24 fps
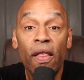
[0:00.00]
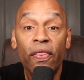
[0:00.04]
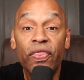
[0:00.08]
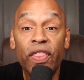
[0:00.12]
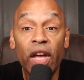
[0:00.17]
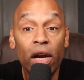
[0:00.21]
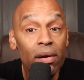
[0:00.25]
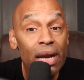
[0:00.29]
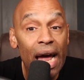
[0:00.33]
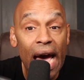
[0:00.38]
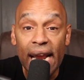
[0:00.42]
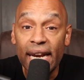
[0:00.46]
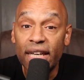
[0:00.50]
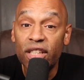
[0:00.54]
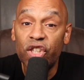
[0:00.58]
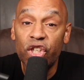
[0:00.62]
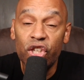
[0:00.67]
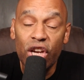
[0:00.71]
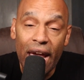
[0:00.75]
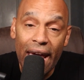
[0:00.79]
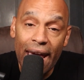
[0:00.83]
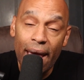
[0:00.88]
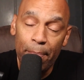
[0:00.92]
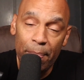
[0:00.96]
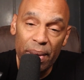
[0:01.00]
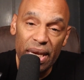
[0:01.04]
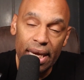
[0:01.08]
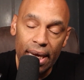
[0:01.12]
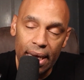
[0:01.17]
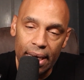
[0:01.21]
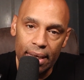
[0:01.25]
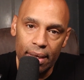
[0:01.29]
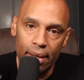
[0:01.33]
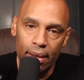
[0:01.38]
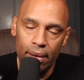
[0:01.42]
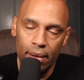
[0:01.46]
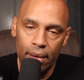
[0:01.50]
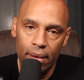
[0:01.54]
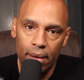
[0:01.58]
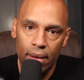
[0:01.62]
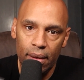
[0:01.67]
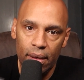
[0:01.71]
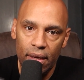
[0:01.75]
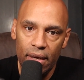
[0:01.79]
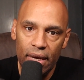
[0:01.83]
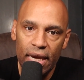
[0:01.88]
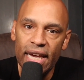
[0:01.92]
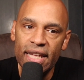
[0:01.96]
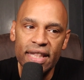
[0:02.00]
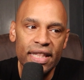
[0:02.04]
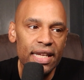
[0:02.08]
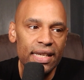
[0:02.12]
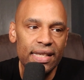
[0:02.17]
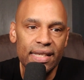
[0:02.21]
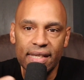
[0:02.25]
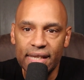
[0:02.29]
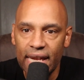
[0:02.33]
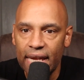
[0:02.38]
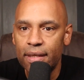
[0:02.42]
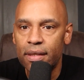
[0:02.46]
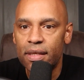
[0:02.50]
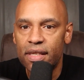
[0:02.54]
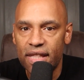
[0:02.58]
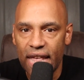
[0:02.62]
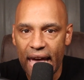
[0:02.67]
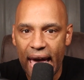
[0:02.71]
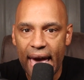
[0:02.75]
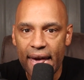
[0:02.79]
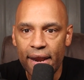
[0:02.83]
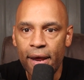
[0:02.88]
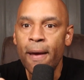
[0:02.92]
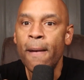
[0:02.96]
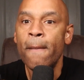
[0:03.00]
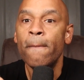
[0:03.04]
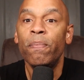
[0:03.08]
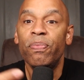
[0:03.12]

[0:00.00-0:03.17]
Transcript: They're not a champion in the sense that